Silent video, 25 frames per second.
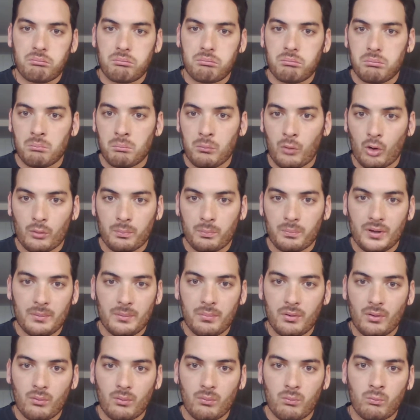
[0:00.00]
more
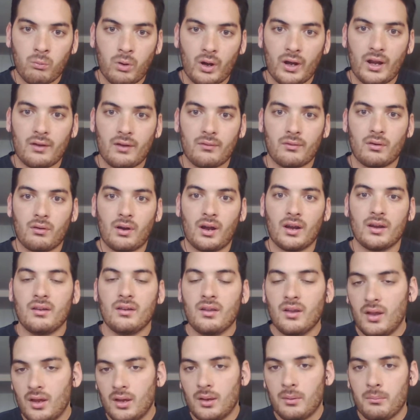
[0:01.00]
people, whatever, right?
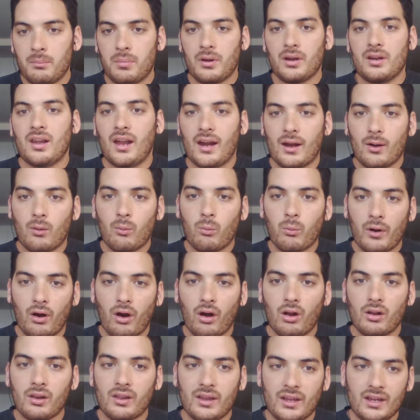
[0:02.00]
But like we're
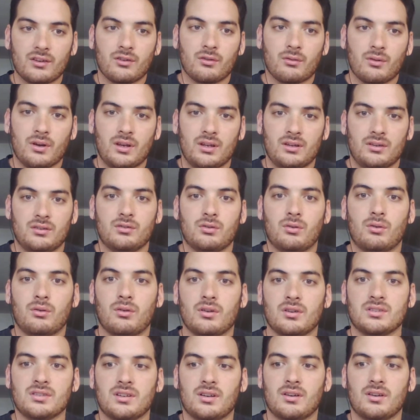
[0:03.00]
all ignorant
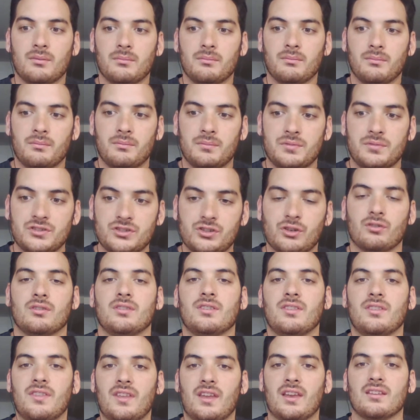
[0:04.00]
towards
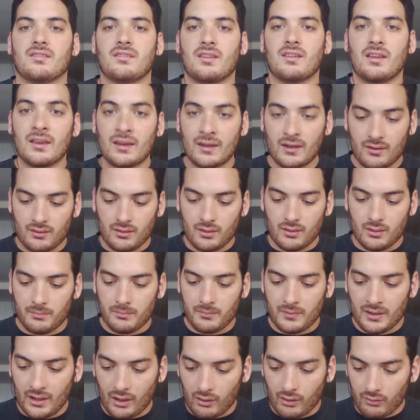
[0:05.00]
certain things
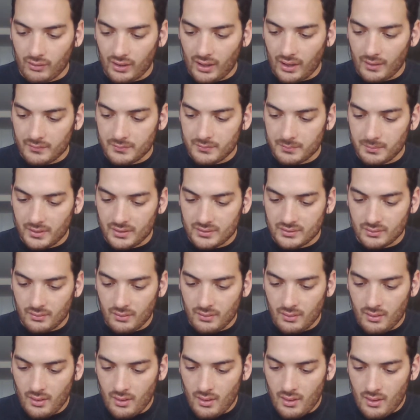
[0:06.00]
in our lives,
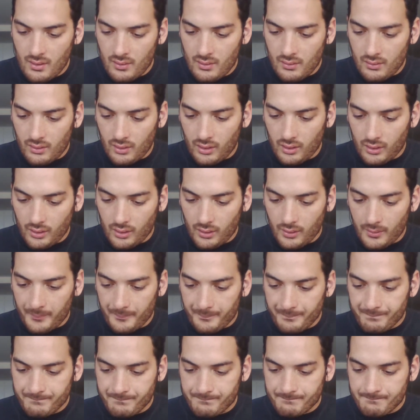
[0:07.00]
basically.
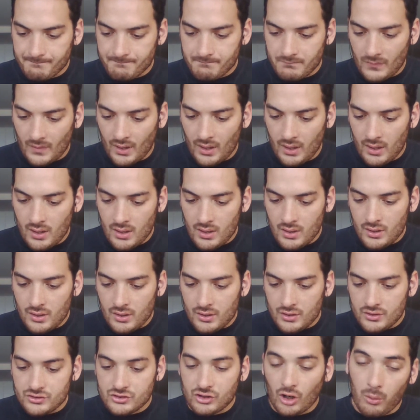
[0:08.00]
Um,
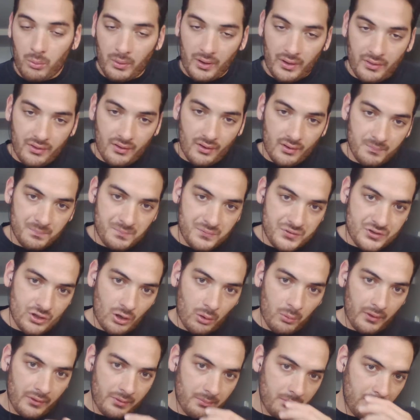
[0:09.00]
so
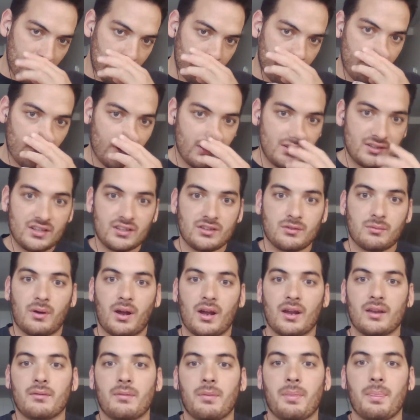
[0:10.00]
with me, for instance,
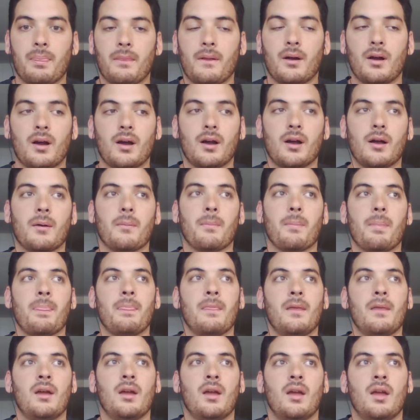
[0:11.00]
right?
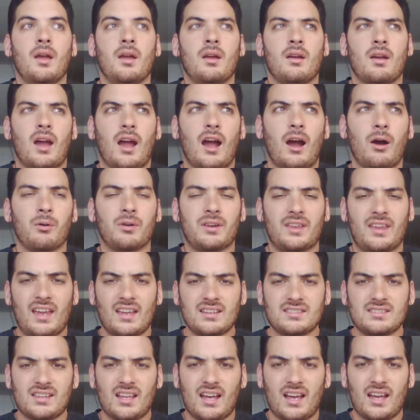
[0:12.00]
I would
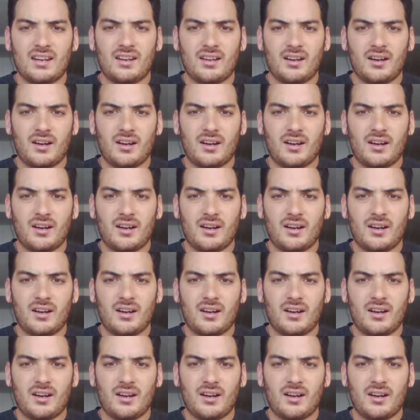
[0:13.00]
guess that